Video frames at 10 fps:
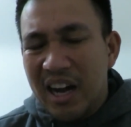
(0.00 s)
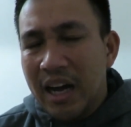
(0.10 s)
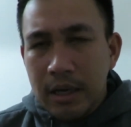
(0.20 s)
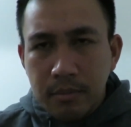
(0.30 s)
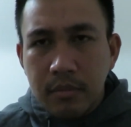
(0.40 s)

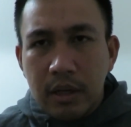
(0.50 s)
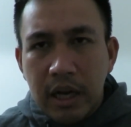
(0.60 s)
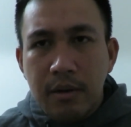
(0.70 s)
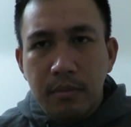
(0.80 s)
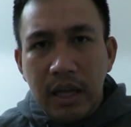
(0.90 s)
I'm
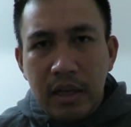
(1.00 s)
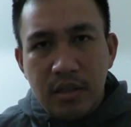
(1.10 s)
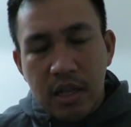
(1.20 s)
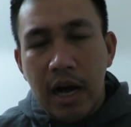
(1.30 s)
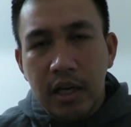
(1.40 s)
I'm
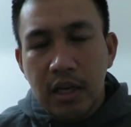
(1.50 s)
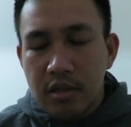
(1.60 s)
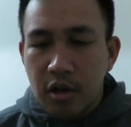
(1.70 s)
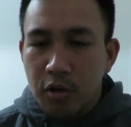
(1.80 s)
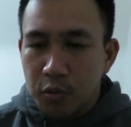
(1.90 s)
like
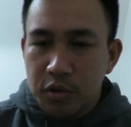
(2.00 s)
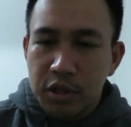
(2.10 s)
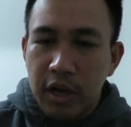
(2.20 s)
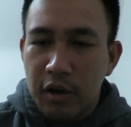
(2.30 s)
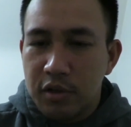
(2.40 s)
stocky so we'll
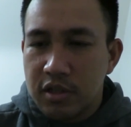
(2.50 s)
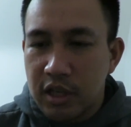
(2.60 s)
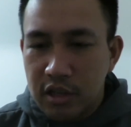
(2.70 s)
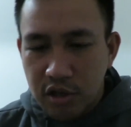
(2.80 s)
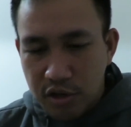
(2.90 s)
see how this
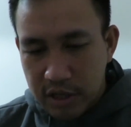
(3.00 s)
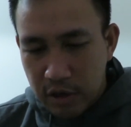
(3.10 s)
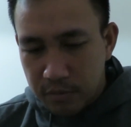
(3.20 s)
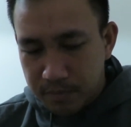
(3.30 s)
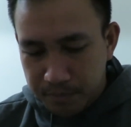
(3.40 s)
thing turns
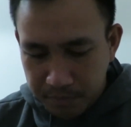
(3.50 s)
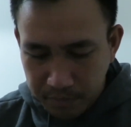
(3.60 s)
out